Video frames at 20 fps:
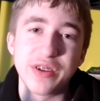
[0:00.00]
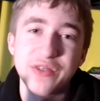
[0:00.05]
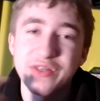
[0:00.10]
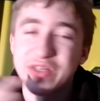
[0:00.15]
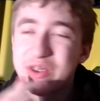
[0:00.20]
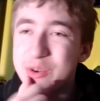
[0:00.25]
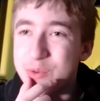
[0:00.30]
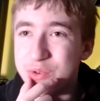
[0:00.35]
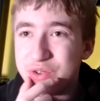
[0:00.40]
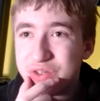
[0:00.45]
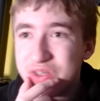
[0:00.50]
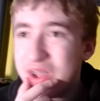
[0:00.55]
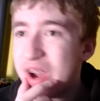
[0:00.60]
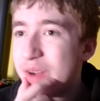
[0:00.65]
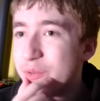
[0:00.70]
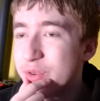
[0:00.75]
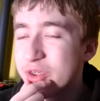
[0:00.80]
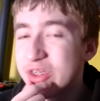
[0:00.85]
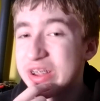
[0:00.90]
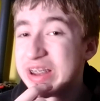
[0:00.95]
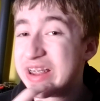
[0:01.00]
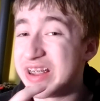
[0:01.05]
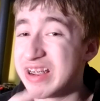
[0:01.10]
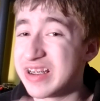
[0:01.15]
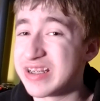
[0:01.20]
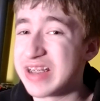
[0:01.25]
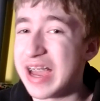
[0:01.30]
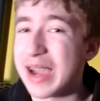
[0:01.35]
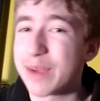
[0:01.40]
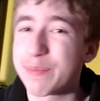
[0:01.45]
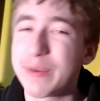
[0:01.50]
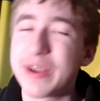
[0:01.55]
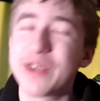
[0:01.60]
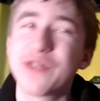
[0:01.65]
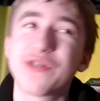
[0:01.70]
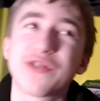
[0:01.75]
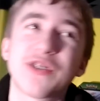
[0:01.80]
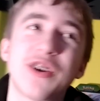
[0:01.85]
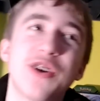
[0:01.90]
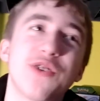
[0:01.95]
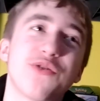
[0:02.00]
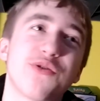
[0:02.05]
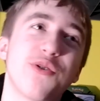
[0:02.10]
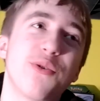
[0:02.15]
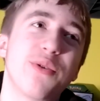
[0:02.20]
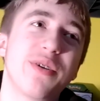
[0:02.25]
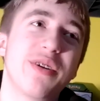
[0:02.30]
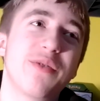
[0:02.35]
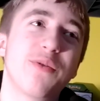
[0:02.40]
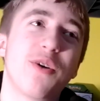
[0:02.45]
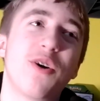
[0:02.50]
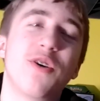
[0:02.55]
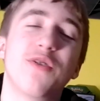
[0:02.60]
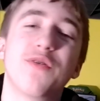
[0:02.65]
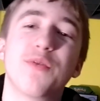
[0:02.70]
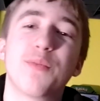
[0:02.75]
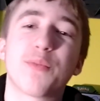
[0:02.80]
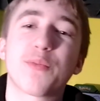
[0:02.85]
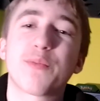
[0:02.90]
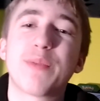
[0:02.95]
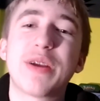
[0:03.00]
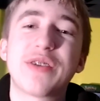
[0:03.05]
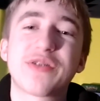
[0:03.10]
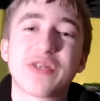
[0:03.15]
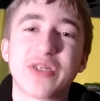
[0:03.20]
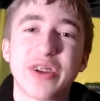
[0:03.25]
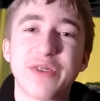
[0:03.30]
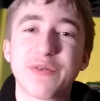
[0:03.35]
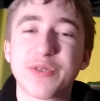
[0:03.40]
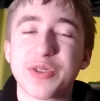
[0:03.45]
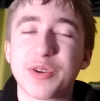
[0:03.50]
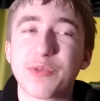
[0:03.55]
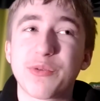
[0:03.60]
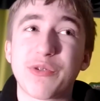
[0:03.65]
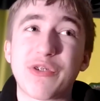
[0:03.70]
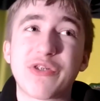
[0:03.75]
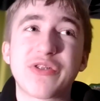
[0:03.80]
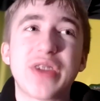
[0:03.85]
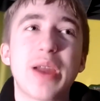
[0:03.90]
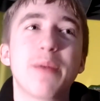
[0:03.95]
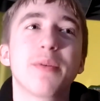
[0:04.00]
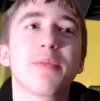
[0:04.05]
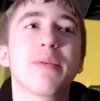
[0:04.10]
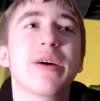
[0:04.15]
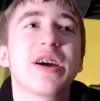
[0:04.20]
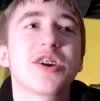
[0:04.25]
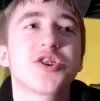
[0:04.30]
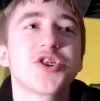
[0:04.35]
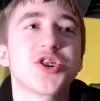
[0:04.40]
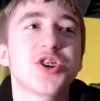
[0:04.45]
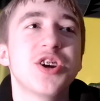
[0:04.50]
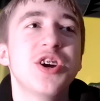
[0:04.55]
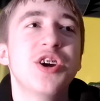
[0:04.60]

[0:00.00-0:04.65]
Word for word: is there was not really any attack phase, so it, all of them, basically everything was a stamina match.